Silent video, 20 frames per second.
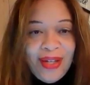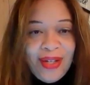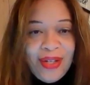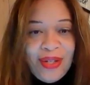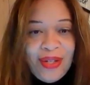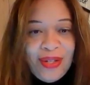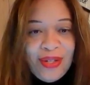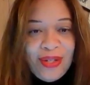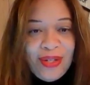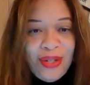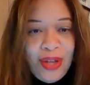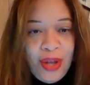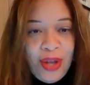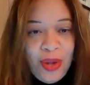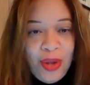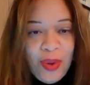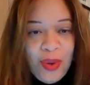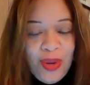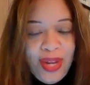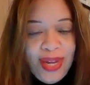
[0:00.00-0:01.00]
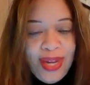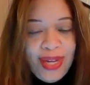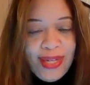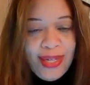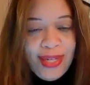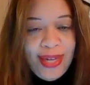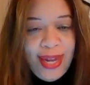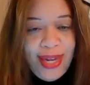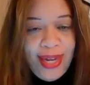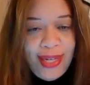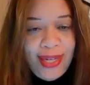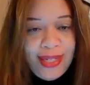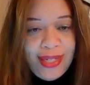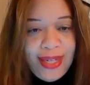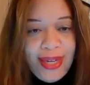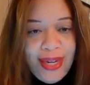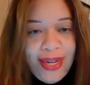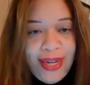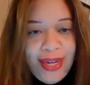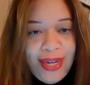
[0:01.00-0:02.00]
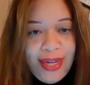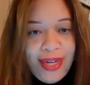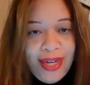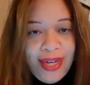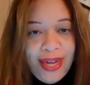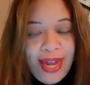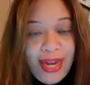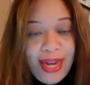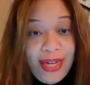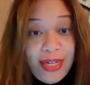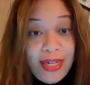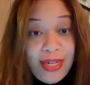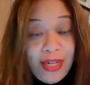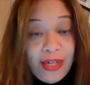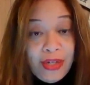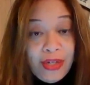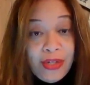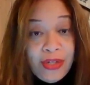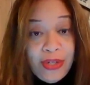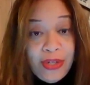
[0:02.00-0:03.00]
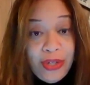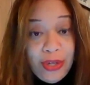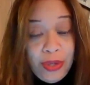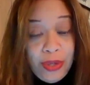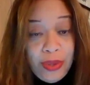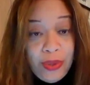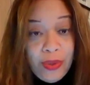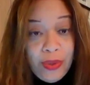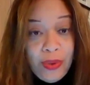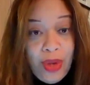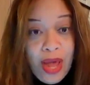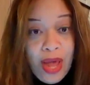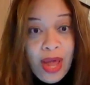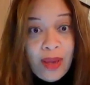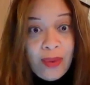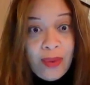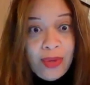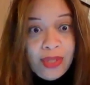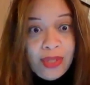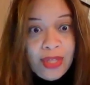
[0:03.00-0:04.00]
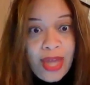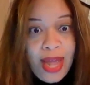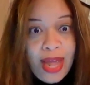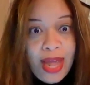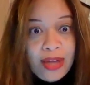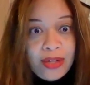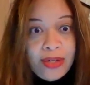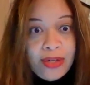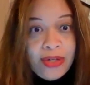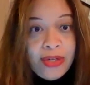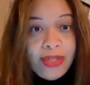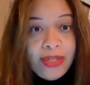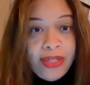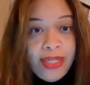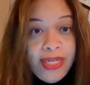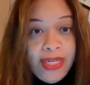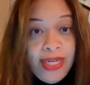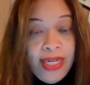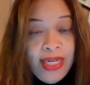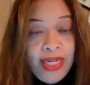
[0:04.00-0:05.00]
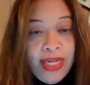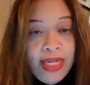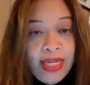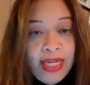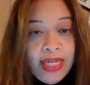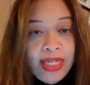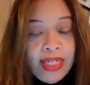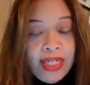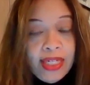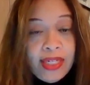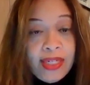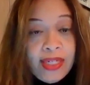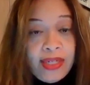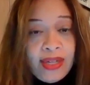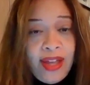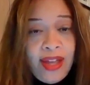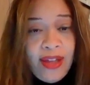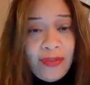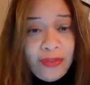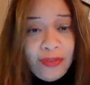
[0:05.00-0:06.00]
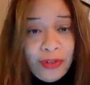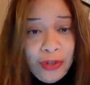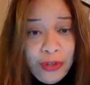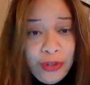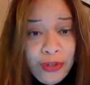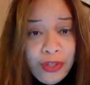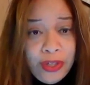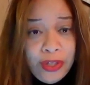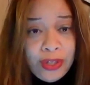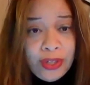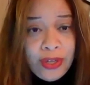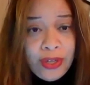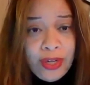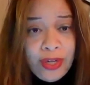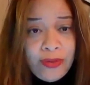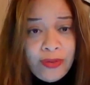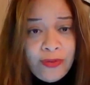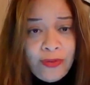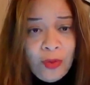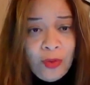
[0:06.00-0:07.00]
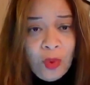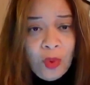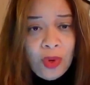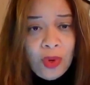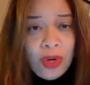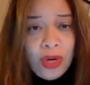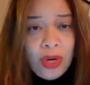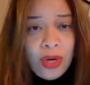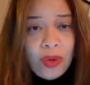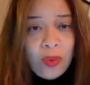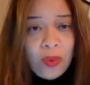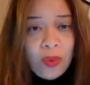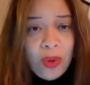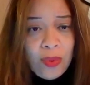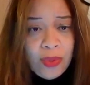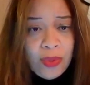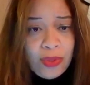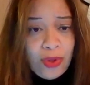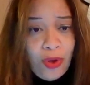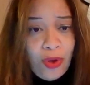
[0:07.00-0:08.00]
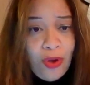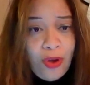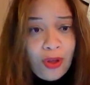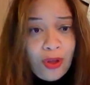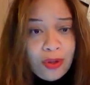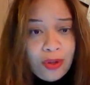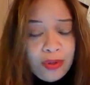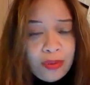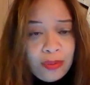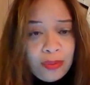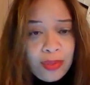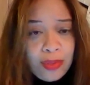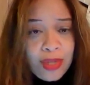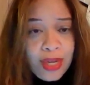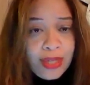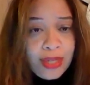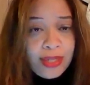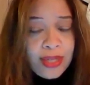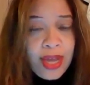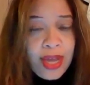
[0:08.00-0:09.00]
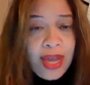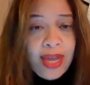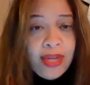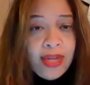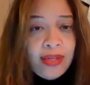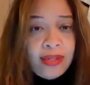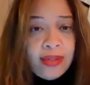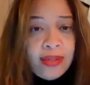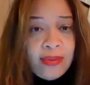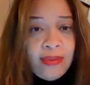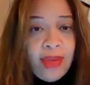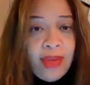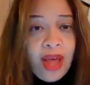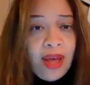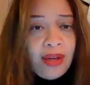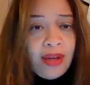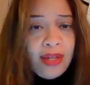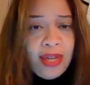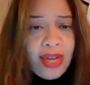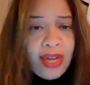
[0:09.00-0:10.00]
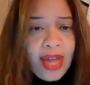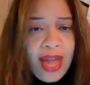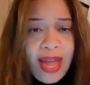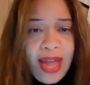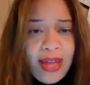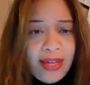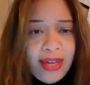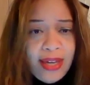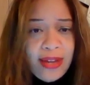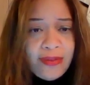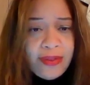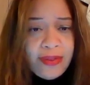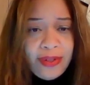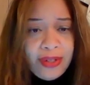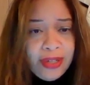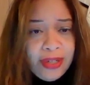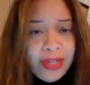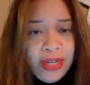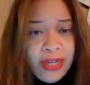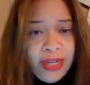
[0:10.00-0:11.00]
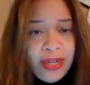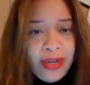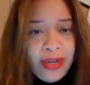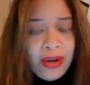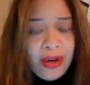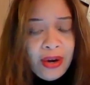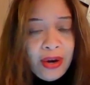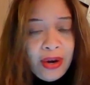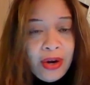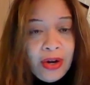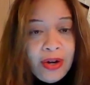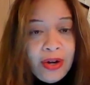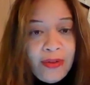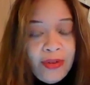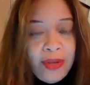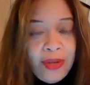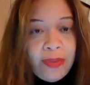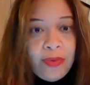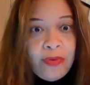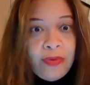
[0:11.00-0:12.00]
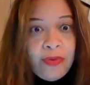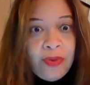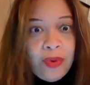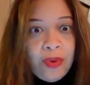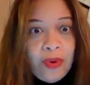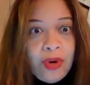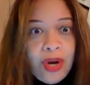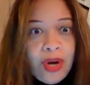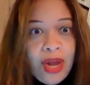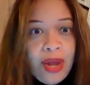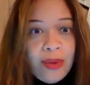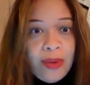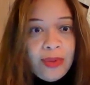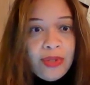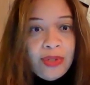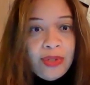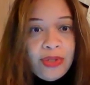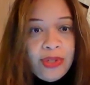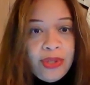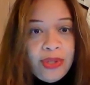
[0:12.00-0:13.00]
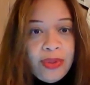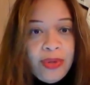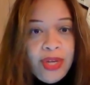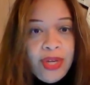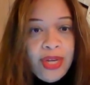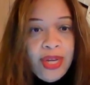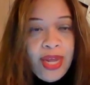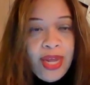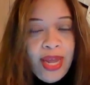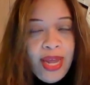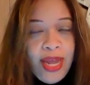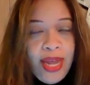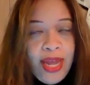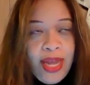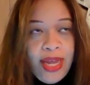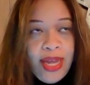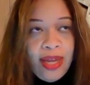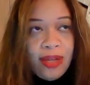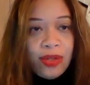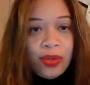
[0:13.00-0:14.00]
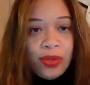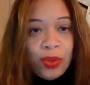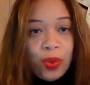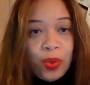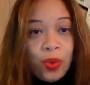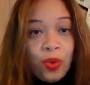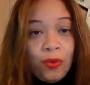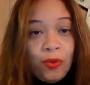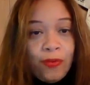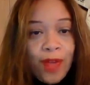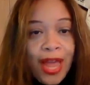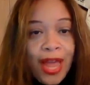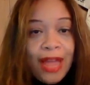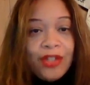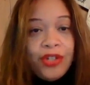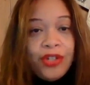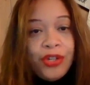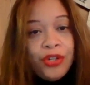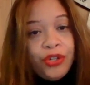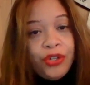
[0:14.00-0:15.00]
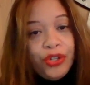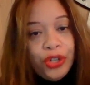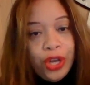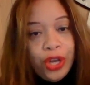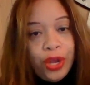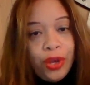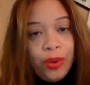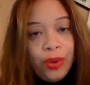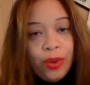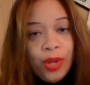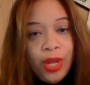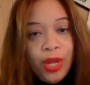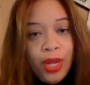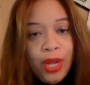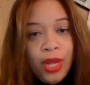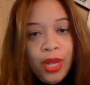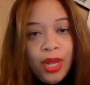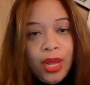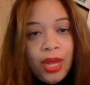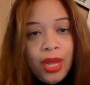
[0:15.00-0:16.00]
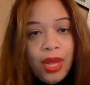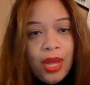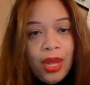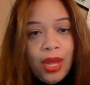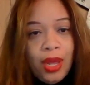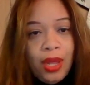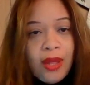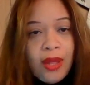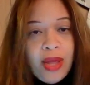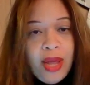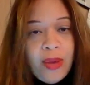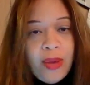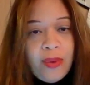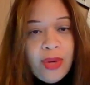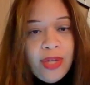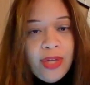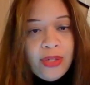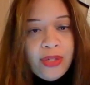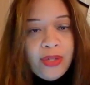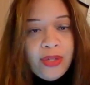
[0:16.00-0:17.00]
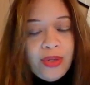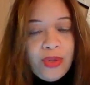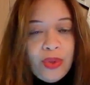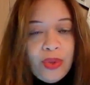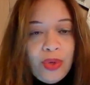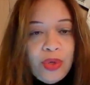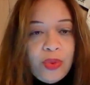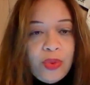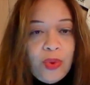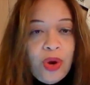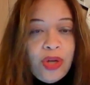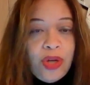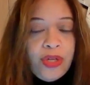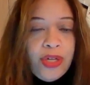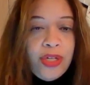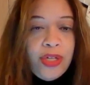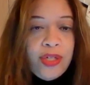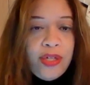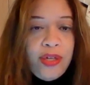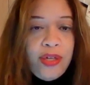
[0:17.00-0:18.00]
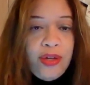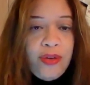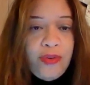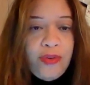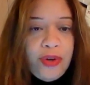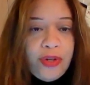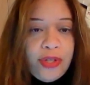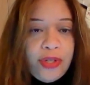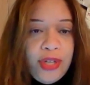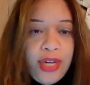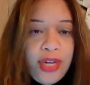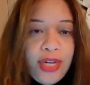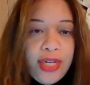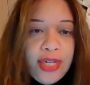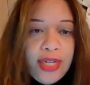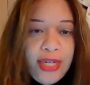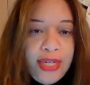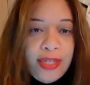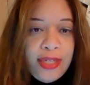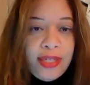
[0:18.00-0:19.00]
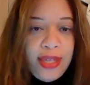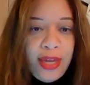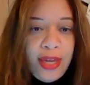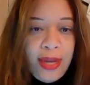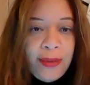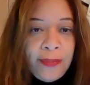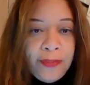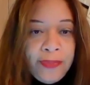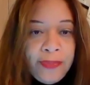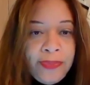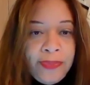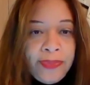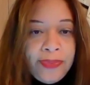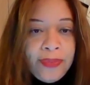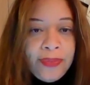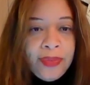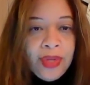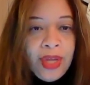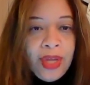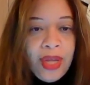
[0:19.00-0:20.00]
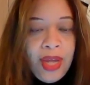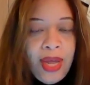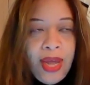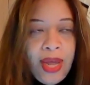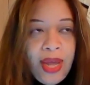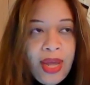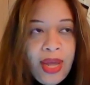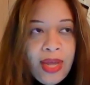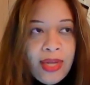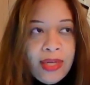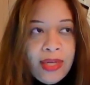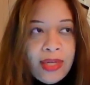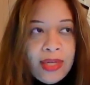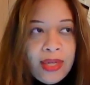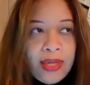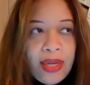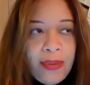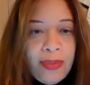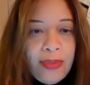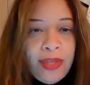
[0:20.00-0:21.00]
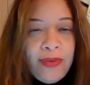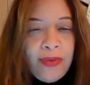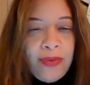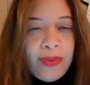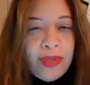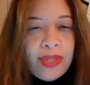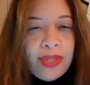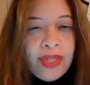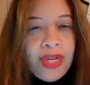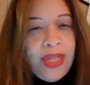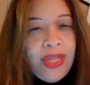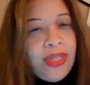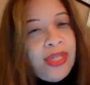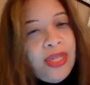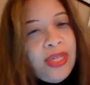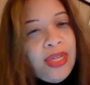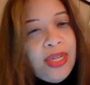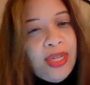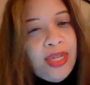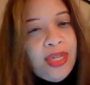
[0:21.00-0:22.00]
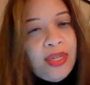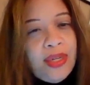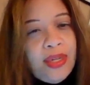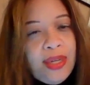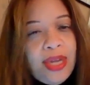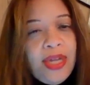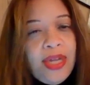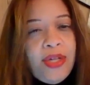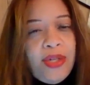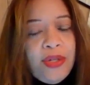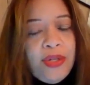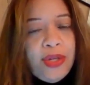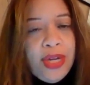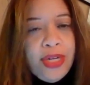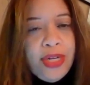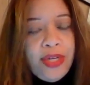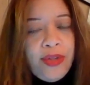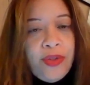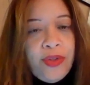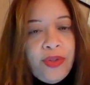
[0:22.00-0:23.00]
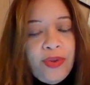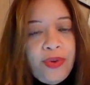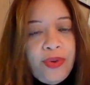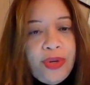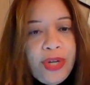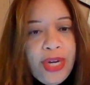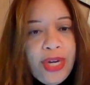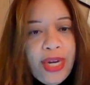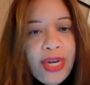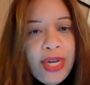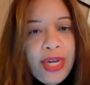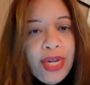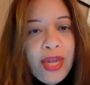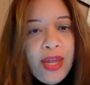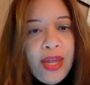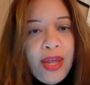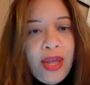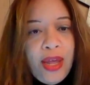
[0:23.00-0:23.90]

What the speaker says: So in 1992, I was actually discovered for what was called plus size modeling. I had never heard of it before. I was doing a school fashion show. I went to the George Washington University in DC, and I believe it was 1992, 93,